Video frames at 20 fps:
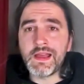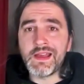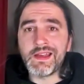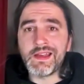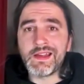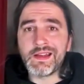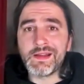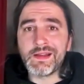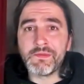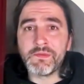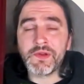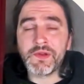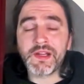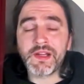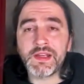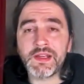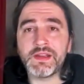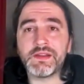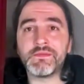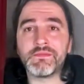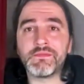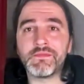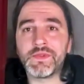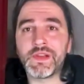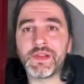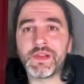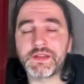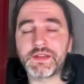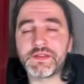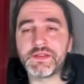What I
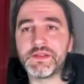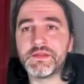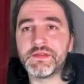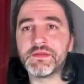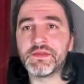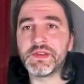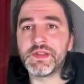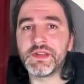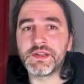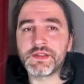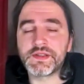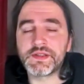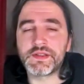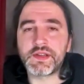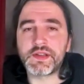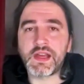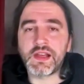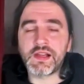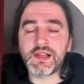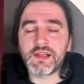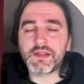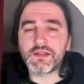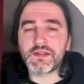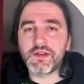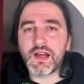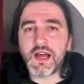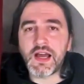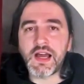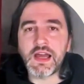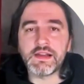like to do is I like to
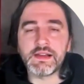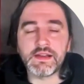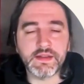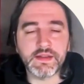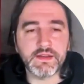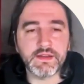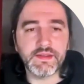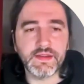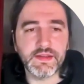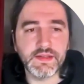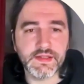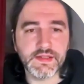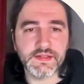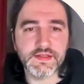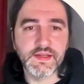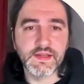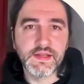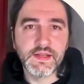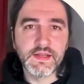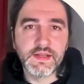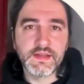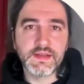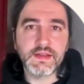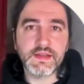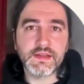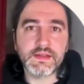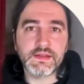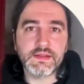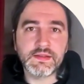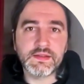highlight things
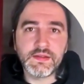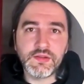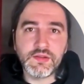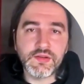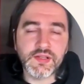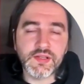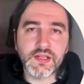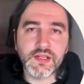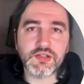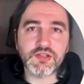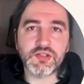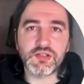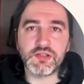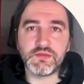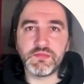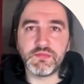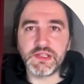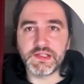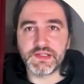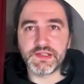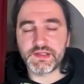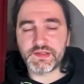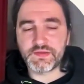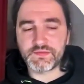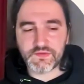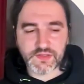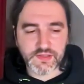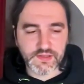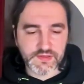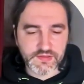that you can actually miss,
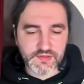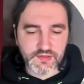right?